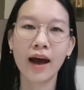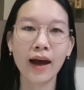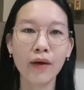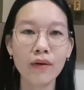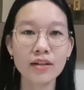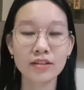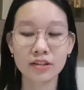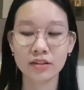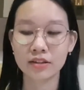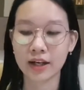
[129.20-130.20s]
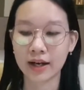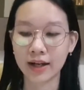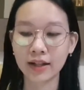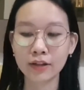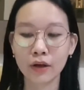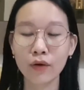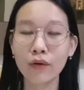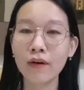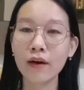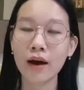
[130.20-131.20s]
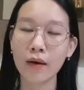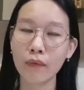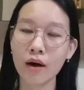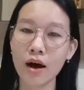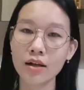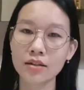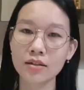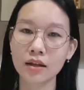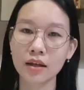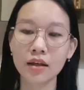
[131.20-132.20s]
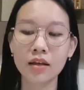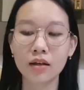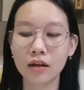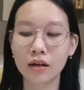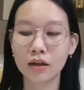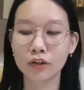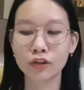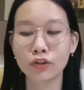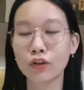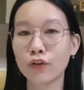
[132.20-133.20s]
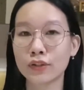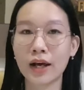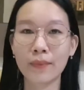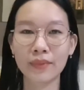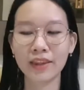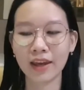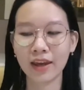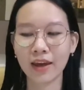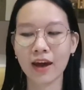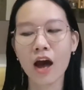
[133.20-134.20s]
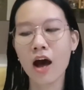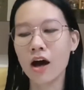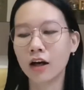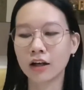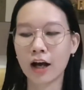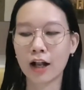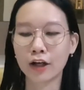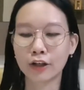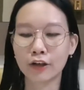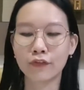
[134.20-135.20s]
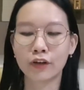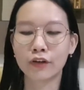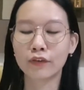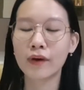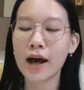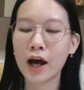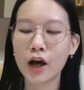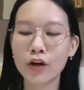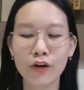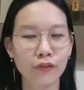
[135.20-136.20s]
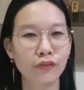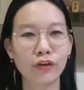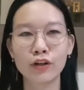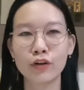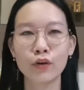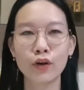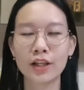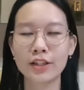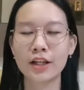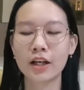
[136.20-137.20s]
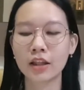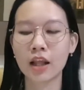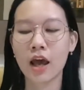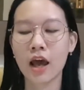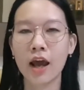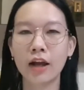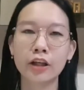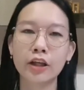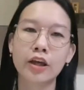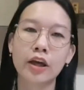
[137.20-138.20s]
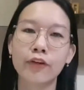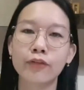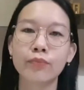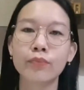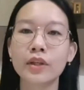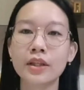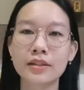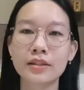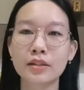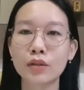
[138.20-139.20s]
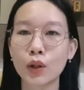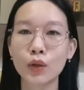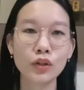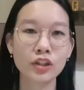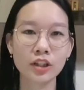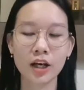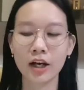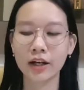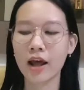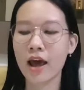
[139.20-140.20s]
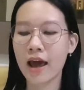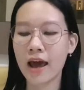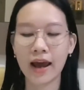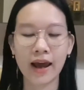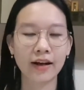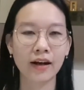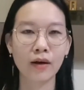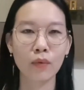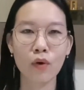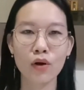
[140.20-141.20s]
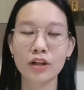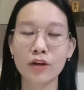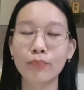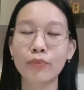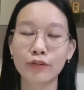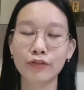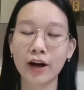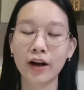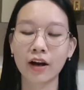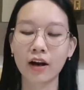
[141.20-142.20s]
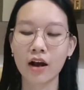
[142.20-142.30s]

I was a child who was eager to know something, a color giver around, a friend who listened and gave me solution, and was a perfect